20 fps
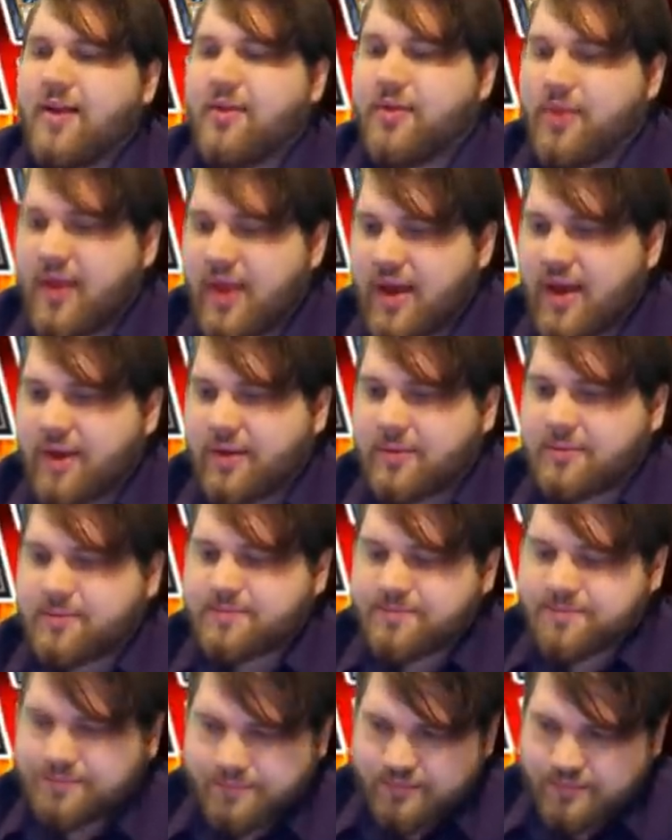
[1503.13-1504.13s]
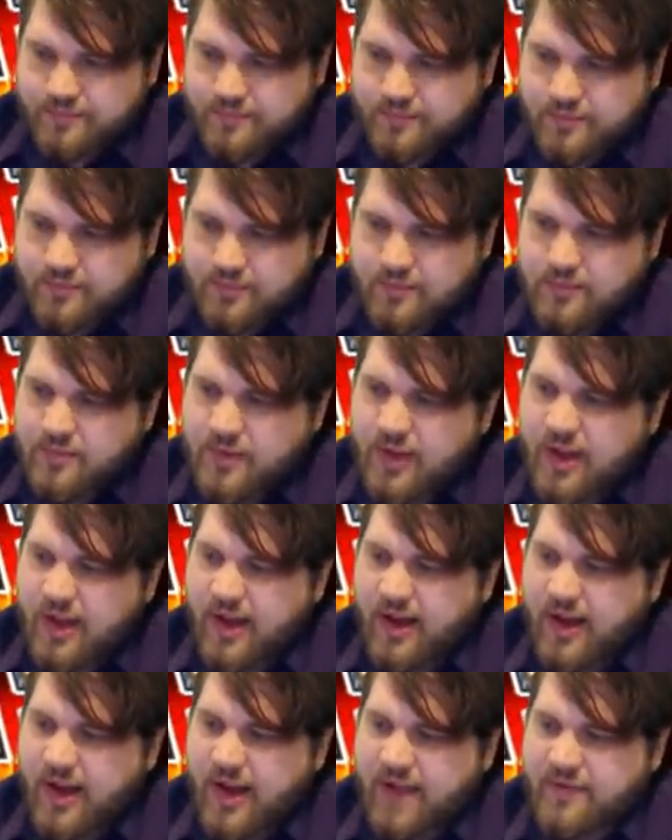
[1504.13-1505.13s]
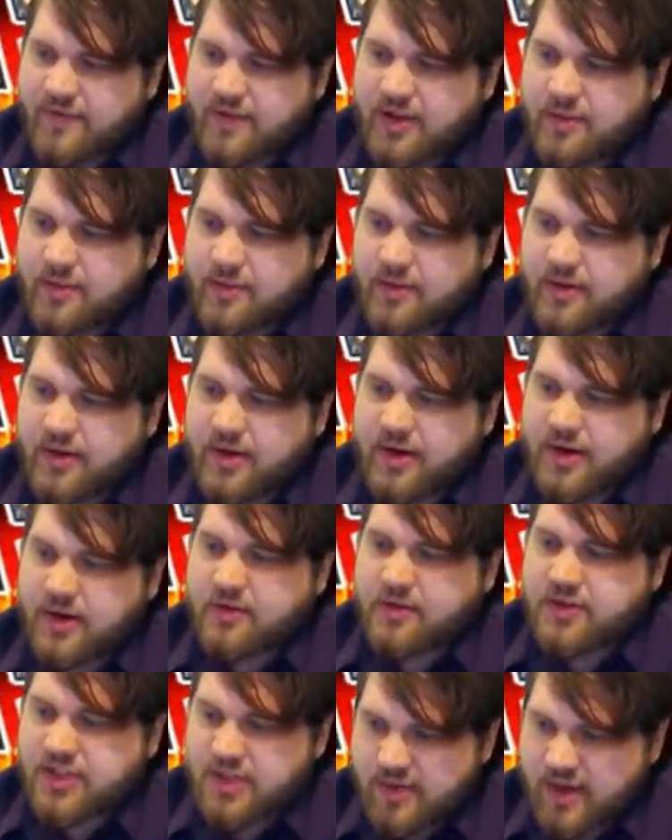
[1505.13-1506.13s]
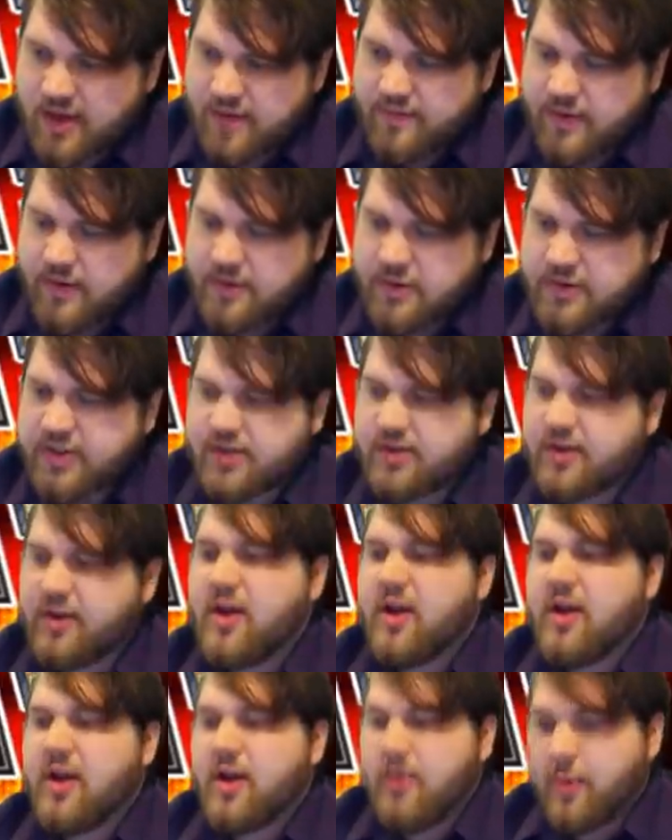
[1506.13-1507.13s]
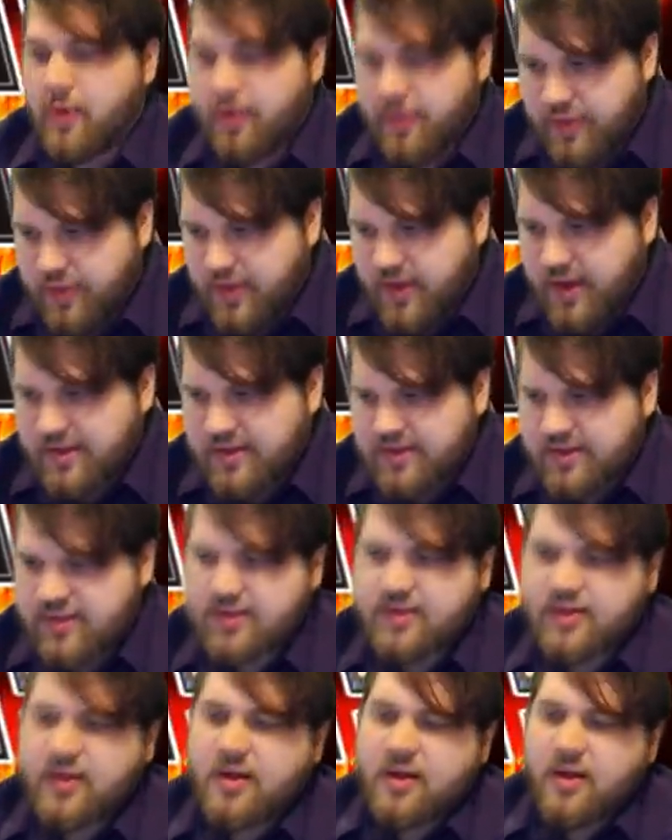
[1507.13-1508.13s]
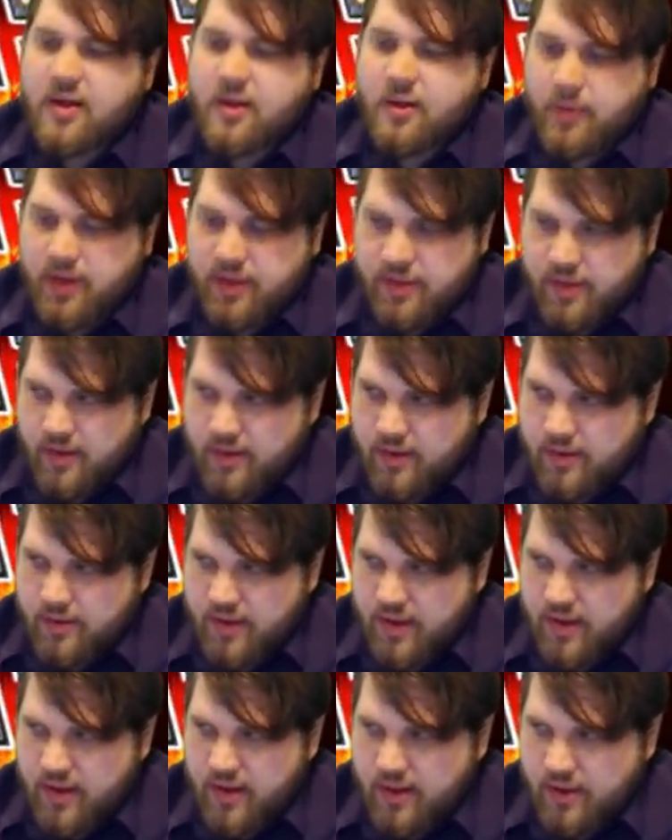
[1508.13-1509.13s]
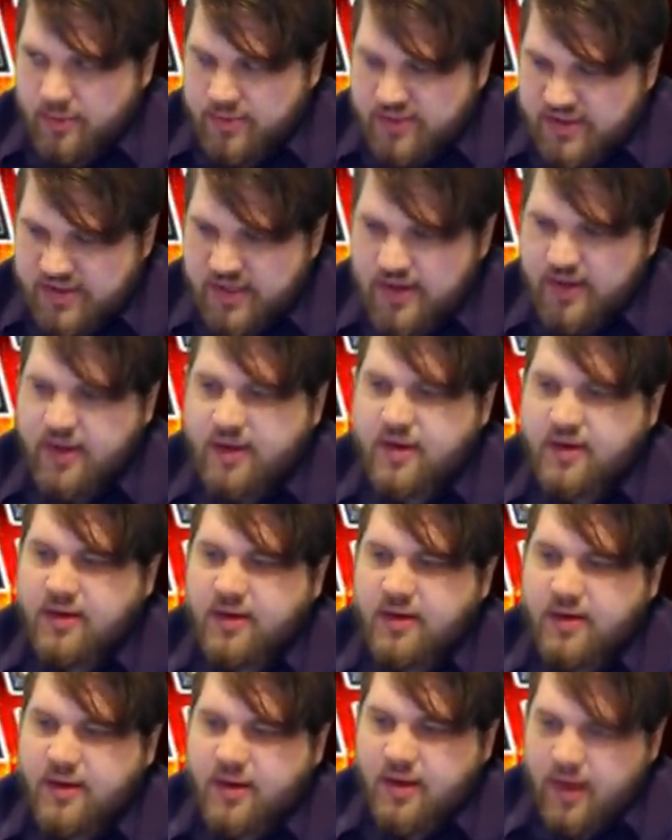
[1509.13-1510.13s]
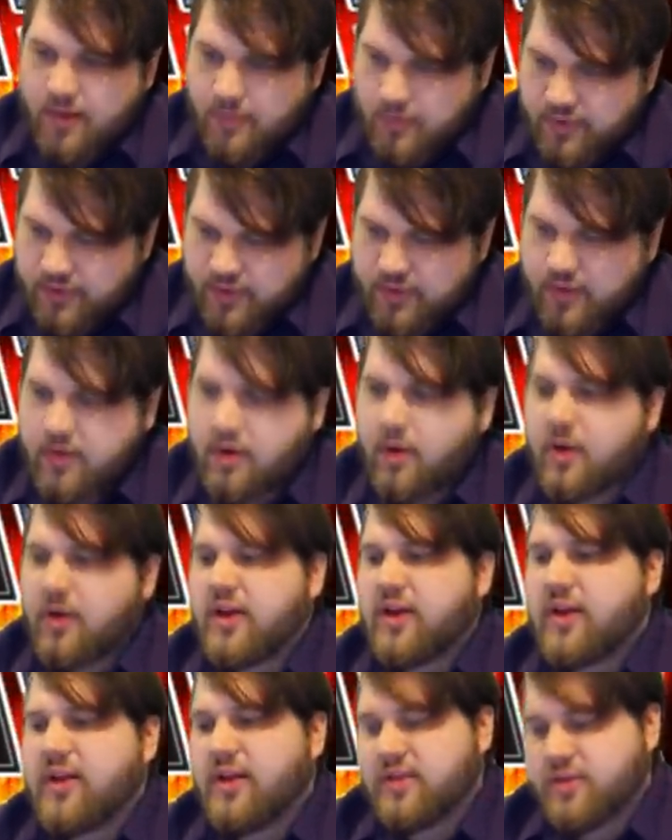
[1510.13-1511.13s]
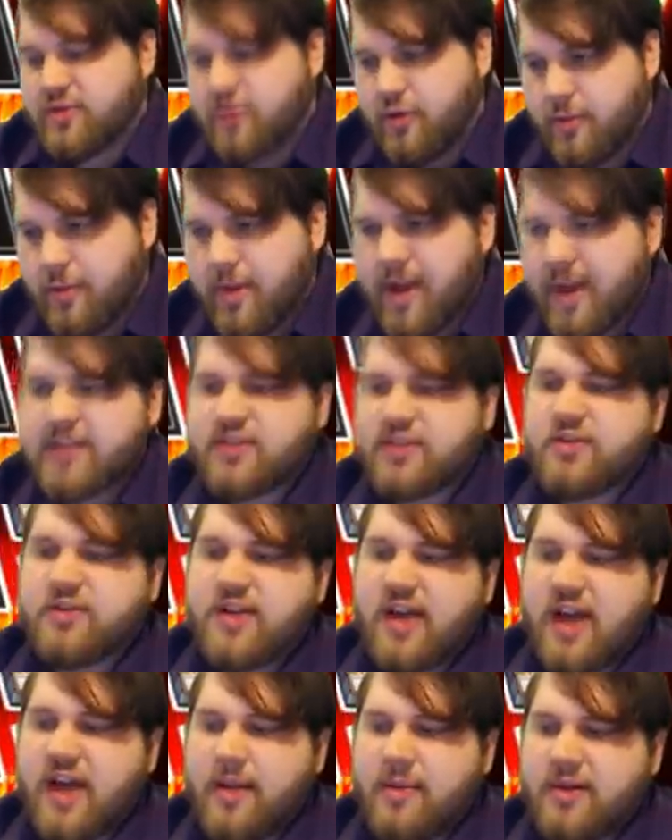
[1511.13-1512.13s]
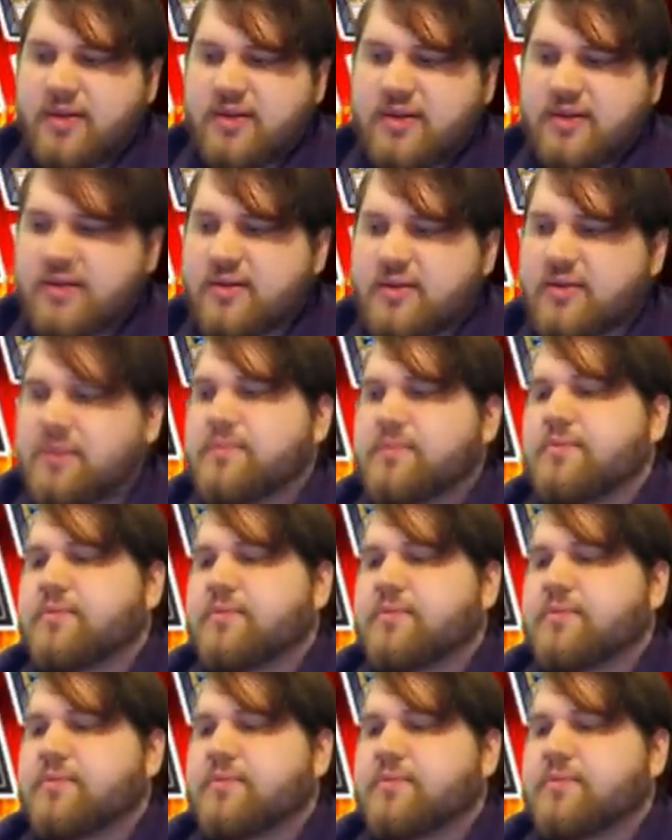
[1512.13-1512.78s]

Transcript: and then I have the ability to go Gem-Knight Fusion with this, with the Obsidian, and with the Garnet into a Master Diamond,